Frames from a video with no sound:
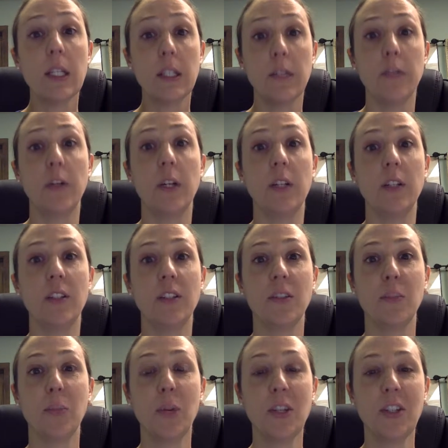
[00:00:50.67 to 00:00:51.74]
different
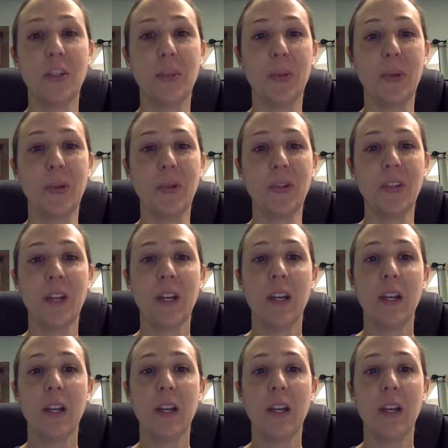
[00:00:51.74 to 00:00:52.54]
principles,